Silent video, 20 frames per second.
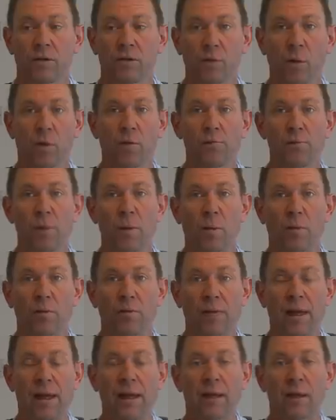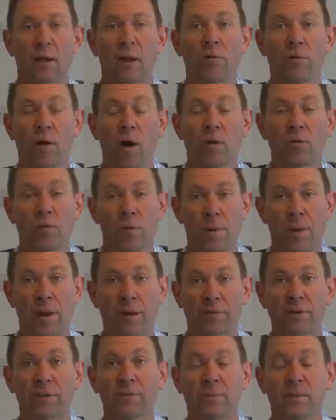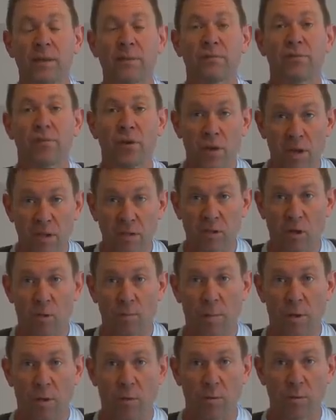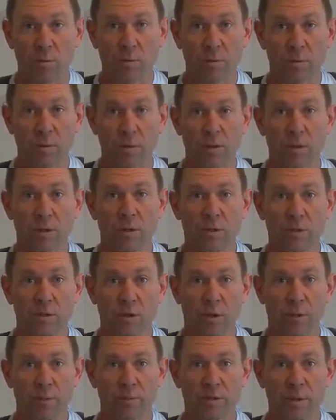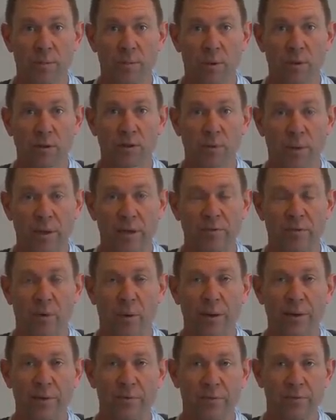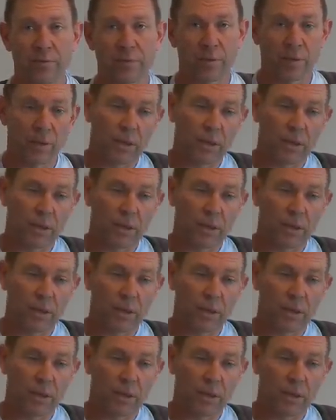12 mil off that, like half a mil, if I was meant 32 mil times it by 25,